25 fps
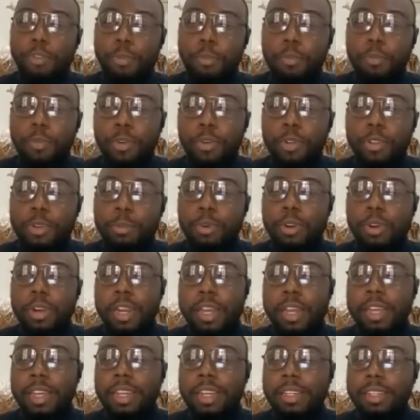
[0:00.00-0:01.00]
more
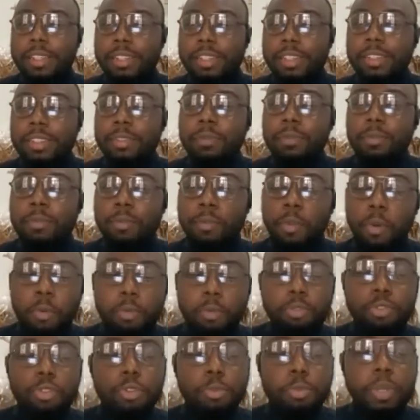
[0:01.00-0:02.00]
like
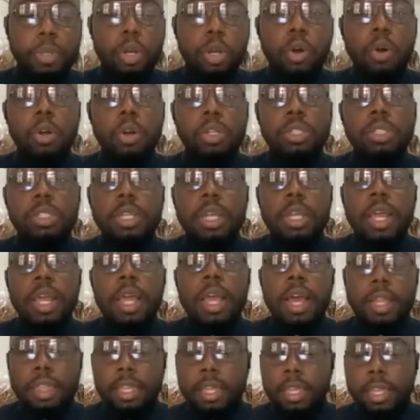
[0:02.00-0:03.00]
hopeful, because
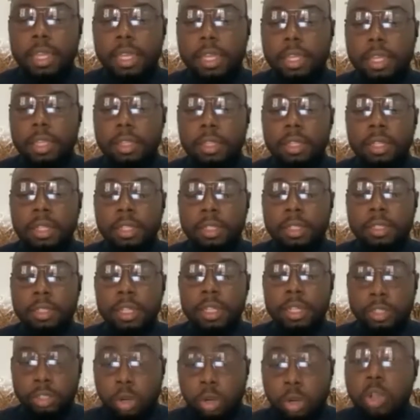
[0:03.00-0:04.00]
I think
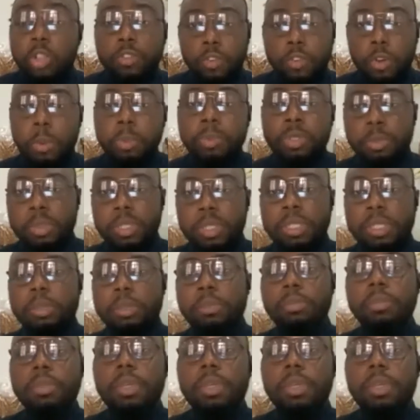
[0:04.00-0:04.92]
there's cause for optimism.